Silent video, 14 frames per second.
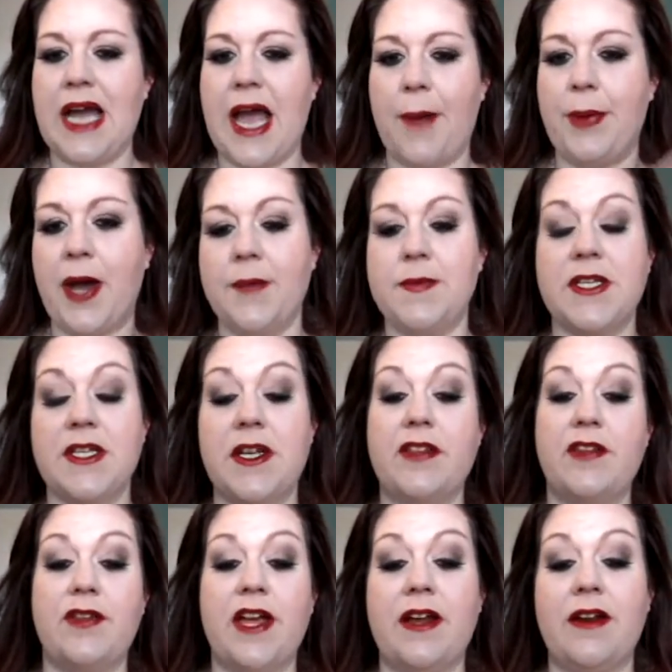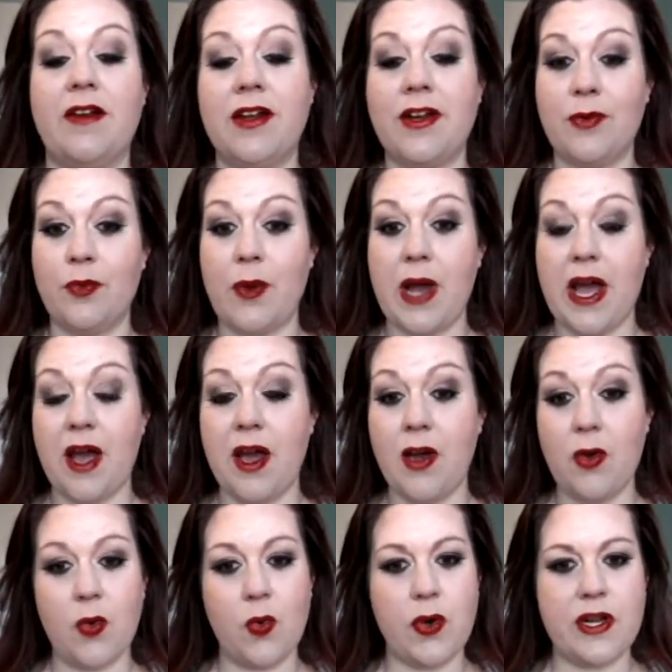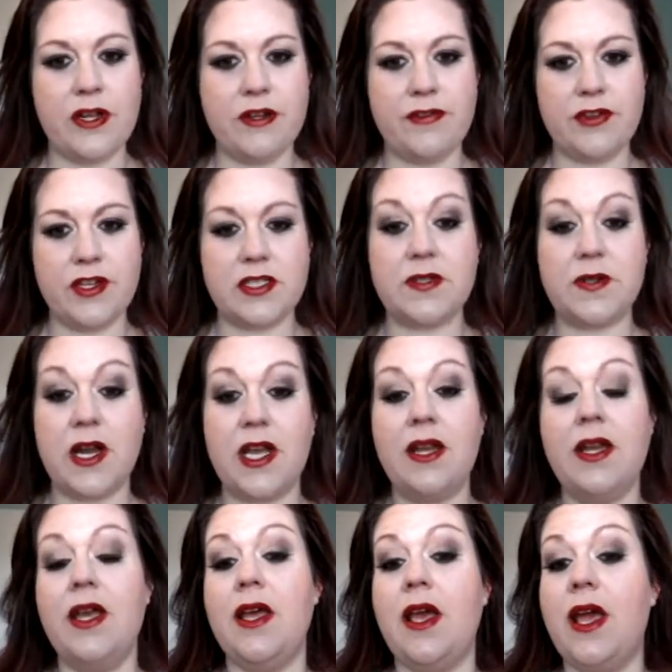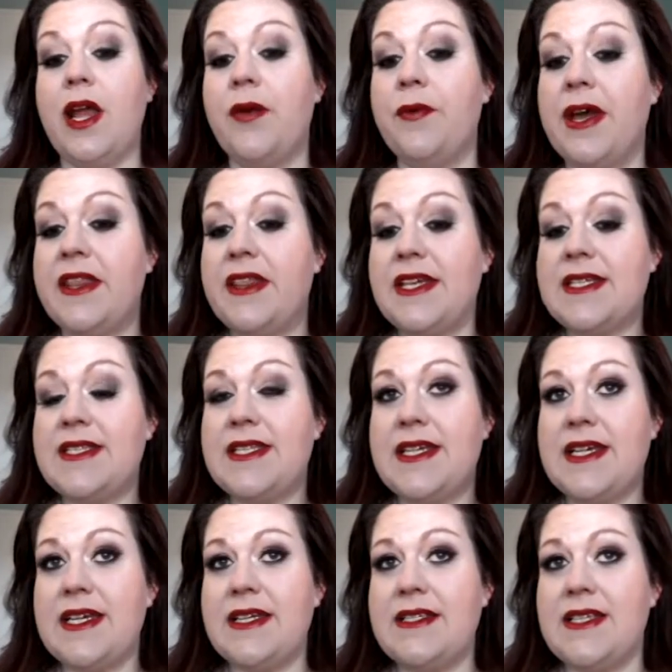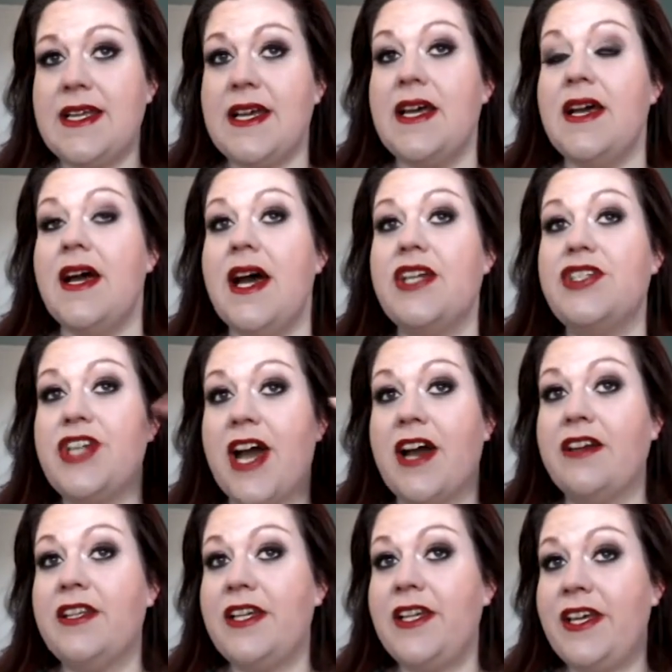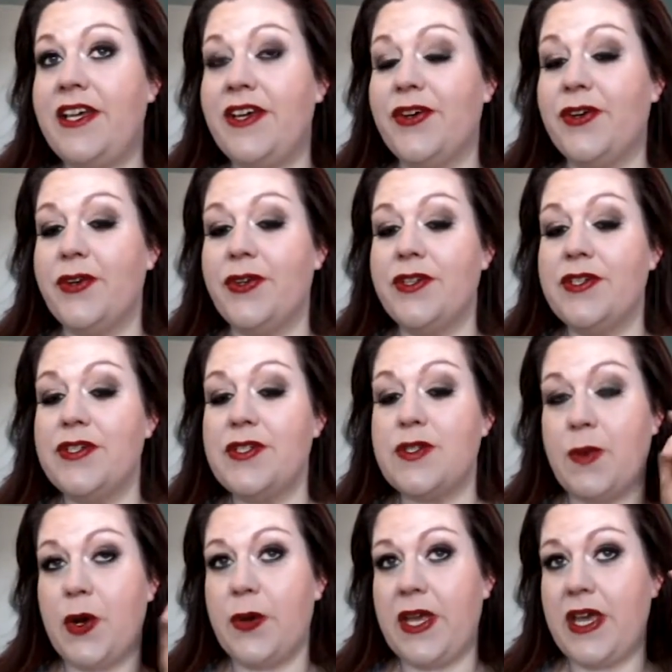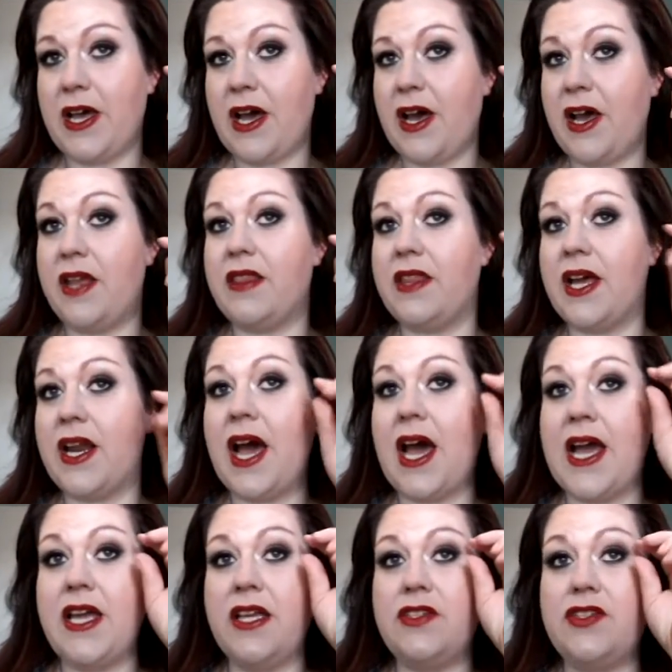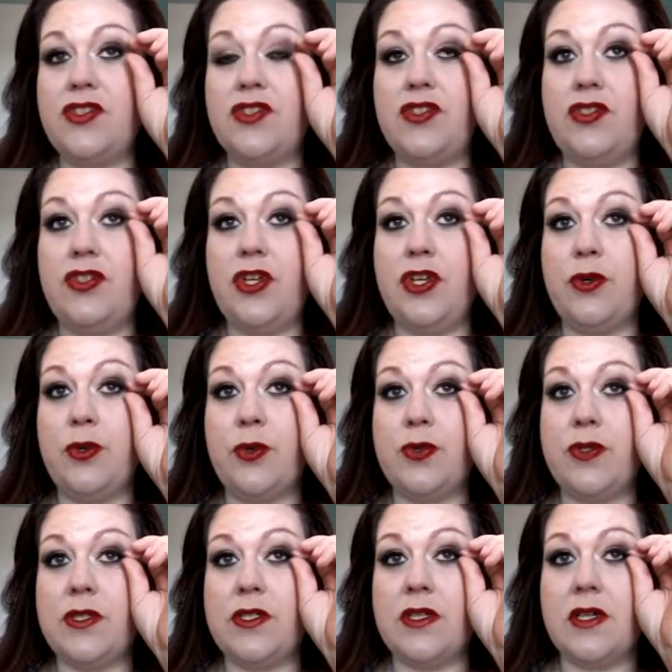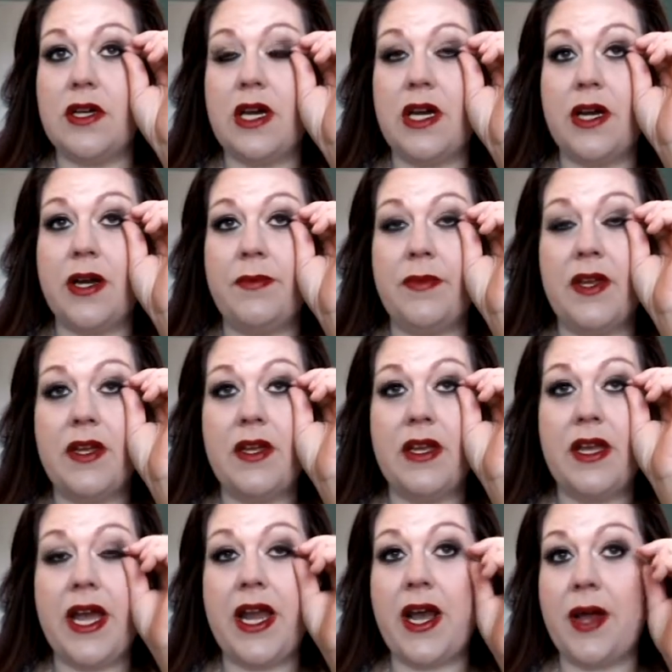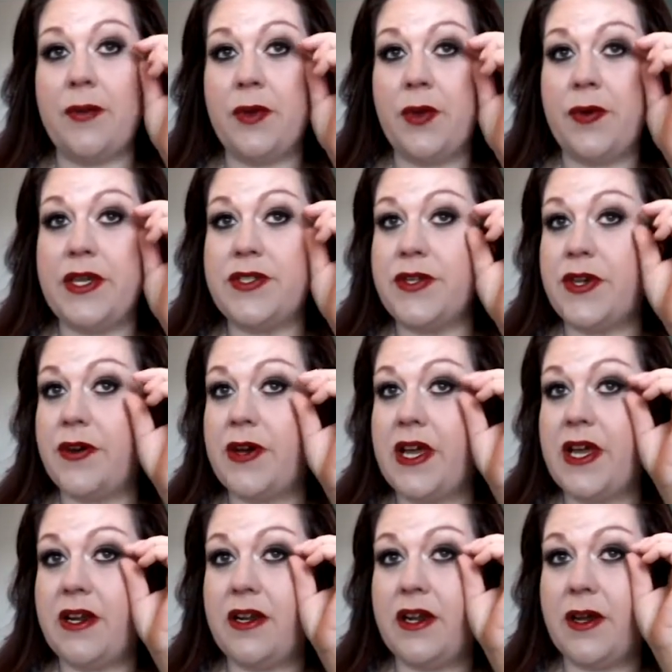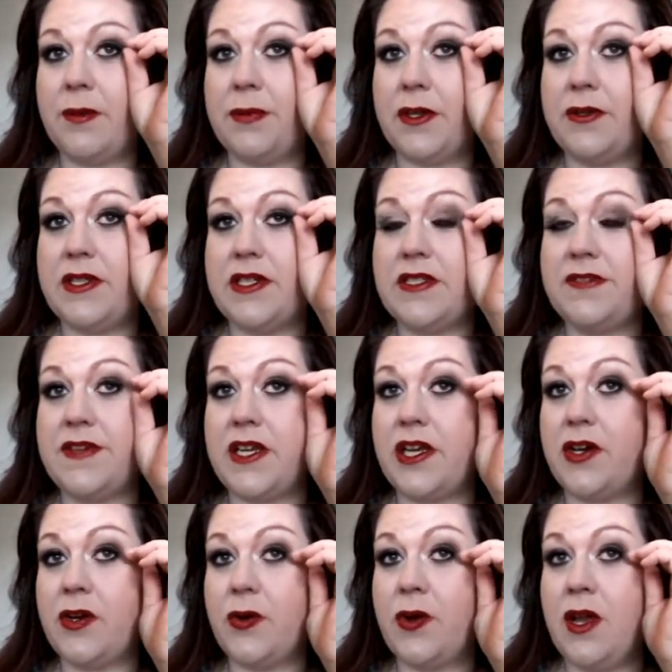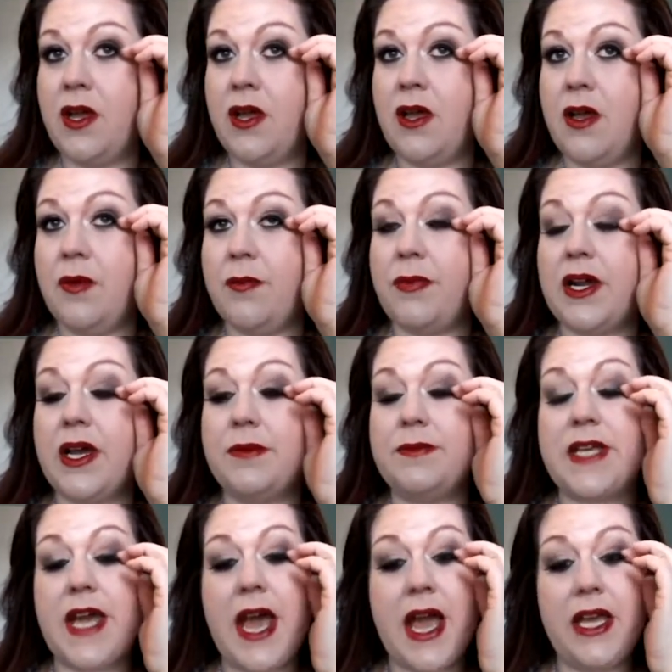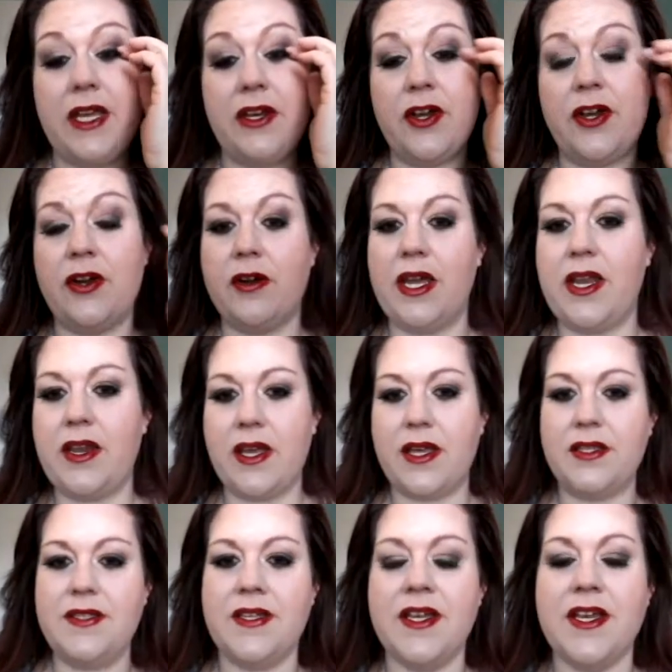I popped another light on, and wow, what a difference, right? Anyway, this is a Jaclyn Hill smoky eye that I used, and I'm going to go ahead and upload this video, but I'm tagging her in it.